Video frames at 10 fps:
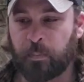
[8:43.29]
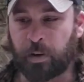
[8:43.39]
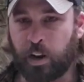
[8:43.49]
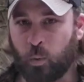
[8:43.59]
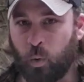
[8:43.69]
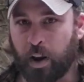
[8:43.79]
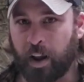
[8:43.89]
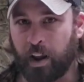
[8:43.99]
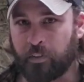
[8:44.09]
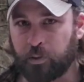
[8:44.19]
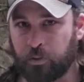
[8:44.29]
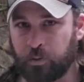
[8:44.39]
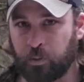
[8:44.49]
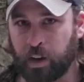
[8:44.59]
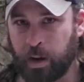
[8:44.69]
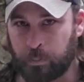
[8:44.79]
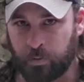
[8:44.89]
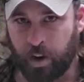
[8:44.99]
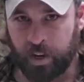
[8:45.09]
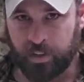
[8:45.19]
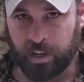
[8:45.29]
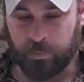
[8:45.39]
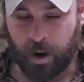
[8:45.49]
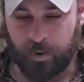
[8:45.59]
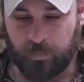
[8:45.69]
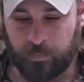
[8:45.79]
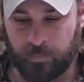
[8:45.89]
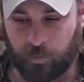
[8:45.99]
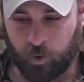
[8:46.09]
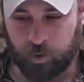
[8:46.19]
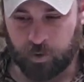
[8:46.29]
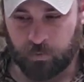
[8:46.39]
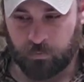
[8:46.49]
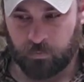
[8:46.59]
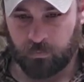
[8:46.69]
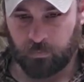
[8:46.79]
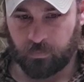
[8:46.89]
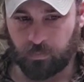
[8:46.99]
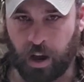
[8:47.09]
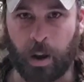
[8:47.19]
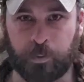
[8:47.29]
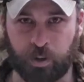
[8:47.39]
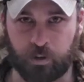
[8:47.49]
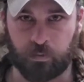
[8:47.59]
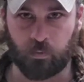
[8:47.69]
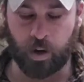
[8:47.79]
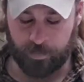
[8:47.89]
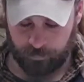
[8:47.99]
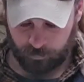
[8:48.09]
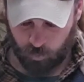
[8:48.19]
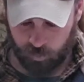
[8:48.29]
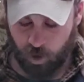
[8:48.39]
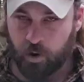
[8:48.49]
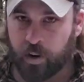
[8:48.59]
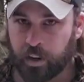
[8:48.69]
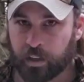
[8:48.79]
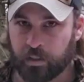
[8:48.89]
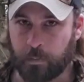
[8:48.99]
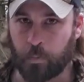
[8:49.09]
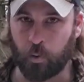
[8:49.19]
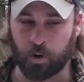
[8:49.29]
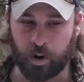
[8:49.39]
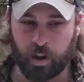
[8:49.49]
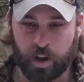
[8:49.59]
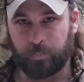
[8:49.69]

but I don't want to have to improvise as my first option, right? So a tourniquet is important.